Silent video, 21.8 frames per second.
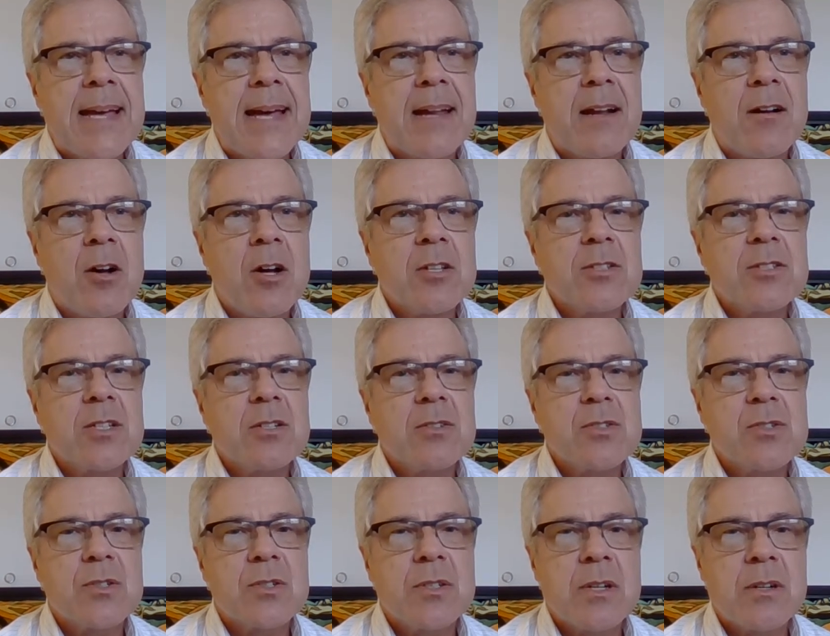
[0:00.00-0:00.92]
also
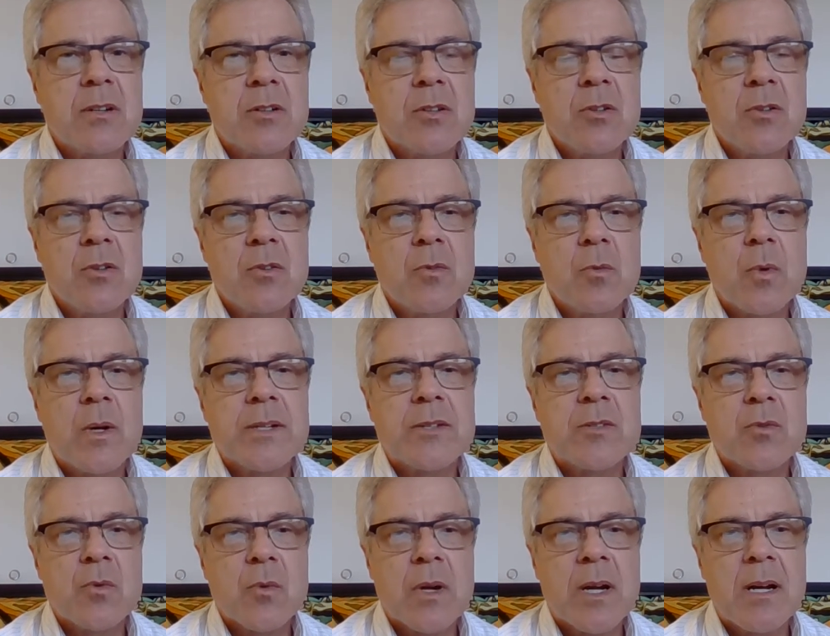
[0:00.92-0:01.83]
should include
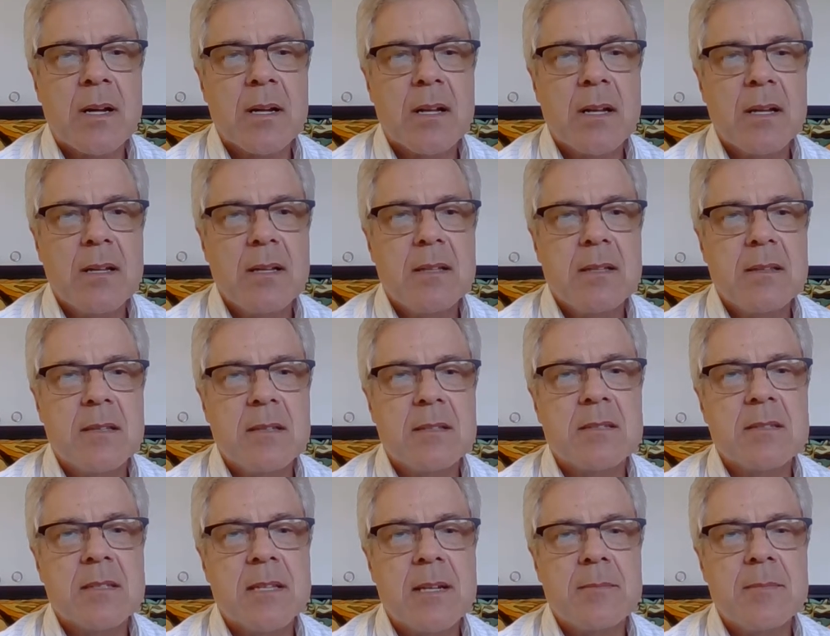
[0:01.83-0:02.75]
what drug
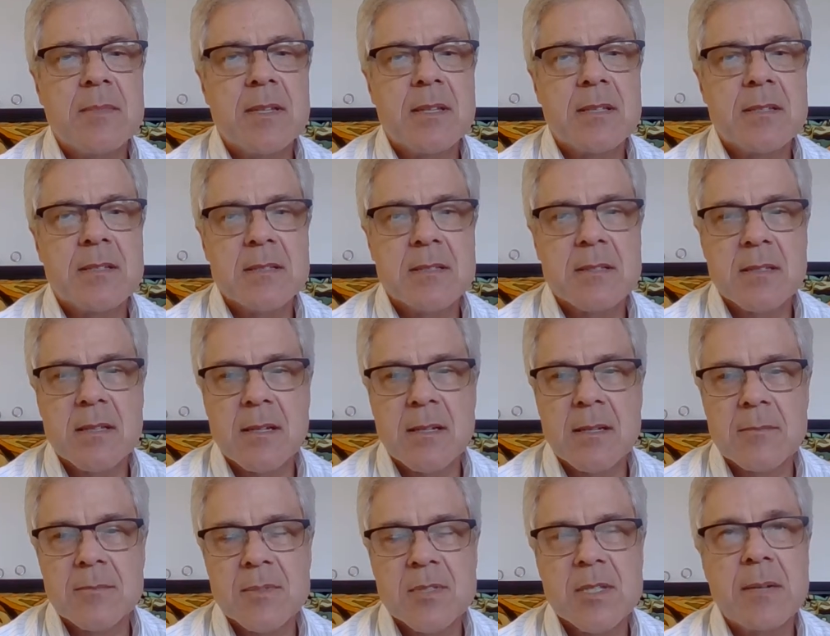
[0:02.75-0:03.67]
this
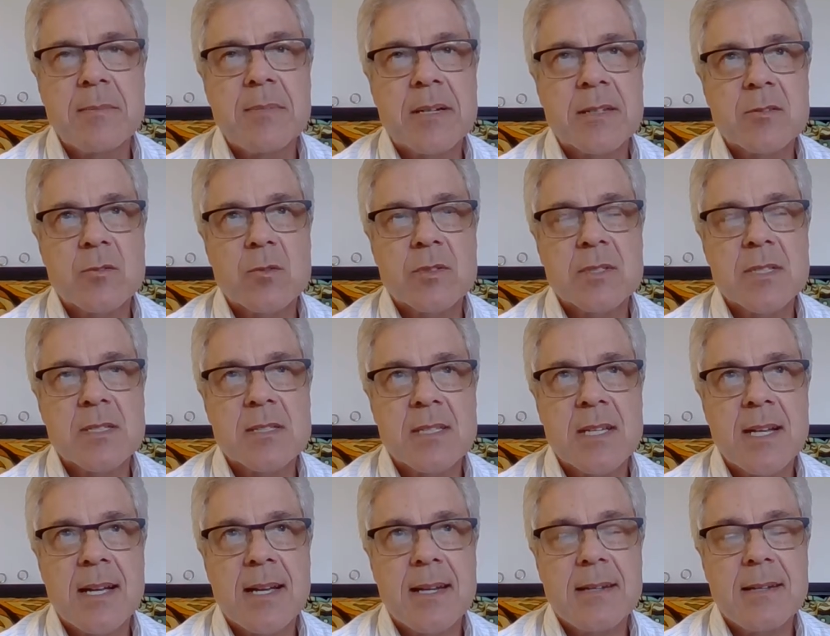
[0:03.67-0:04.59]
subject was
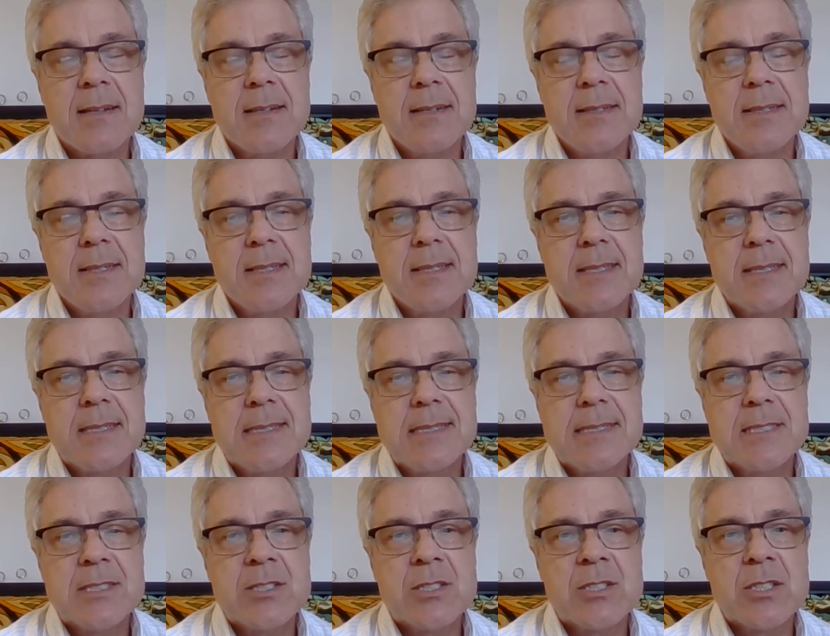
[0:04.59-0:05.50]
assigned.
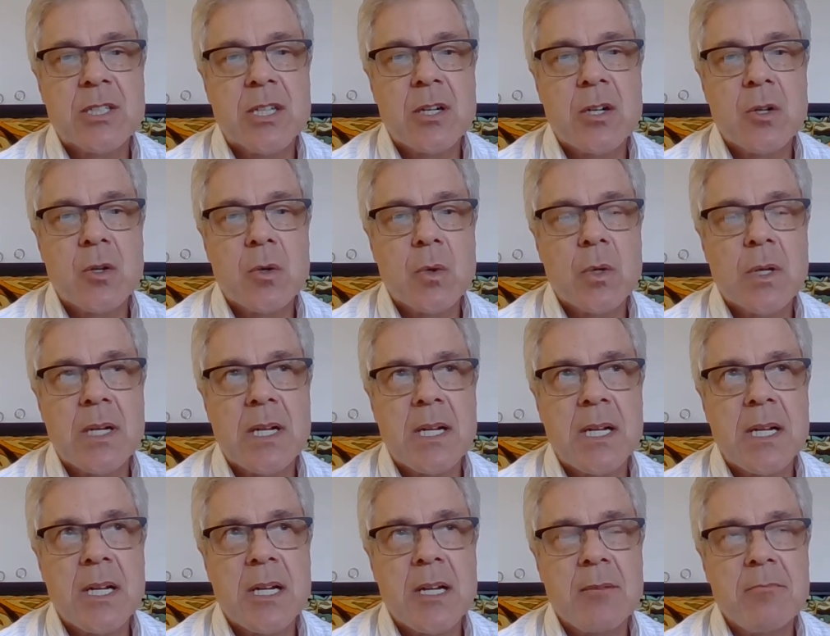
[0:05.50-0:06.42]
So
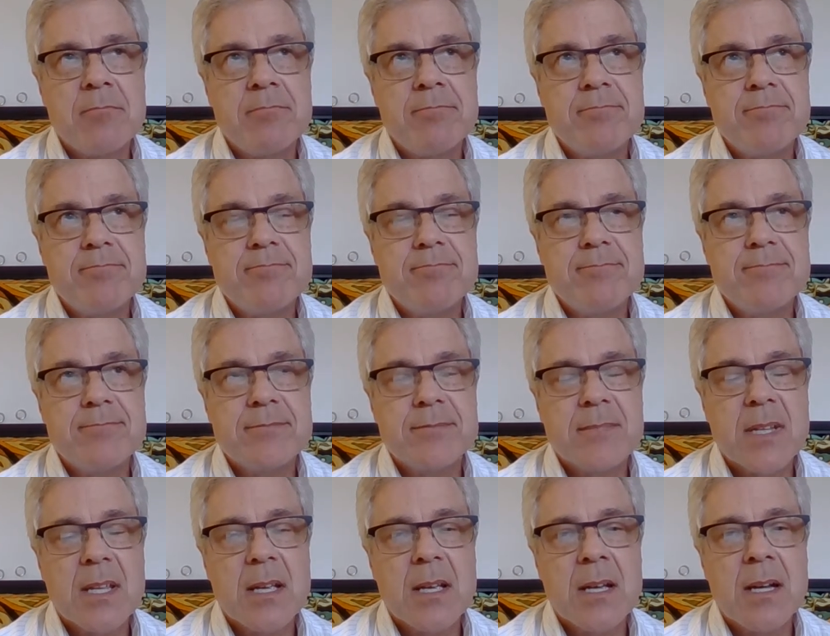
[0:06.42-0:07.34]

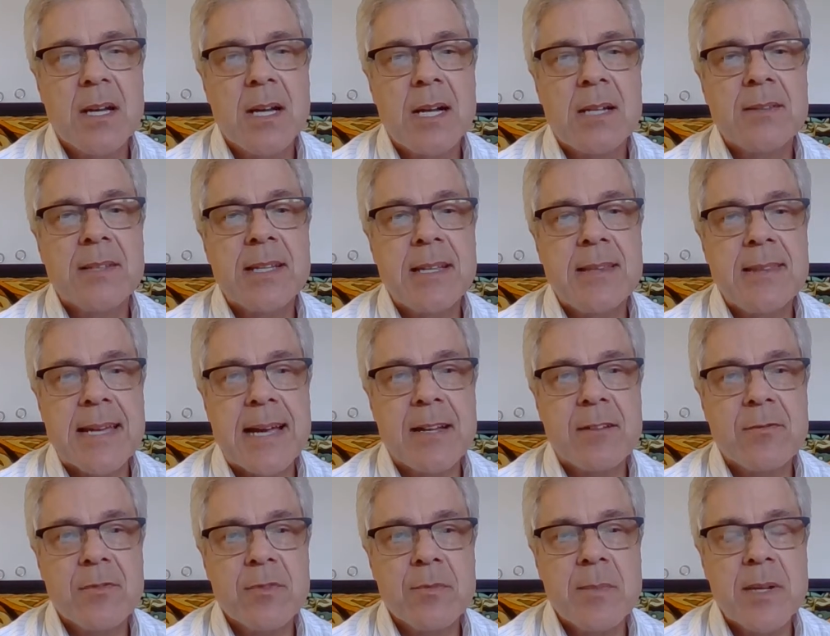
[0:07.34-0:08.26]
I'll need that
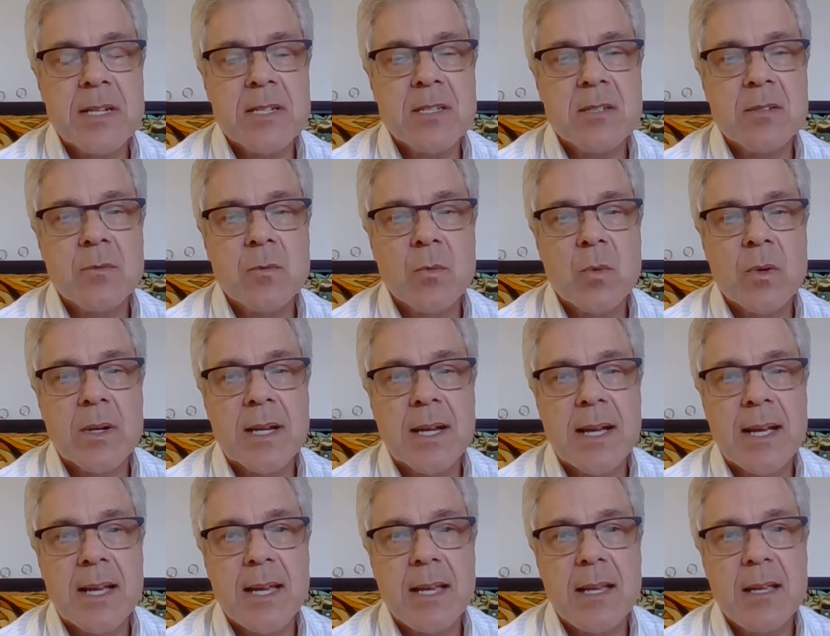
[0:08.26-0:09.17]
information when
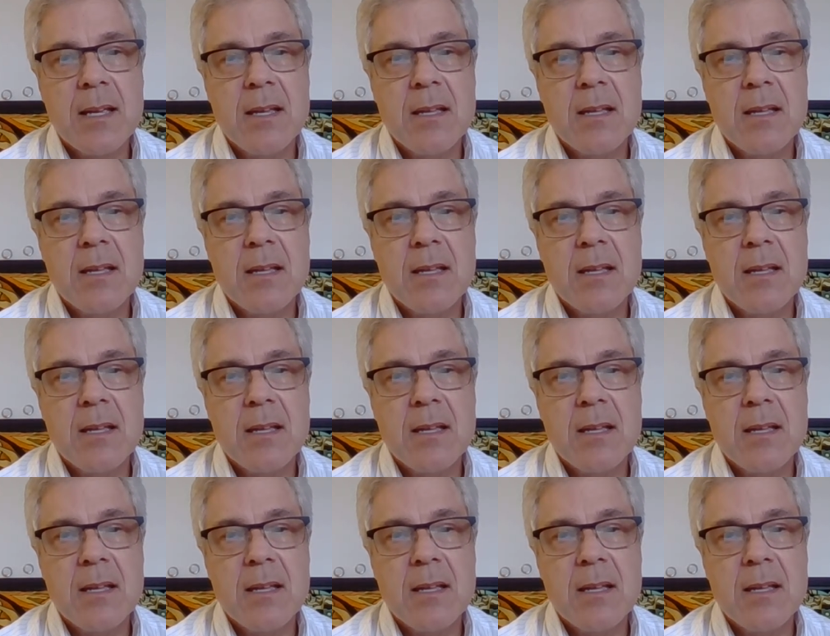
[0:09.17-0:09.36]
I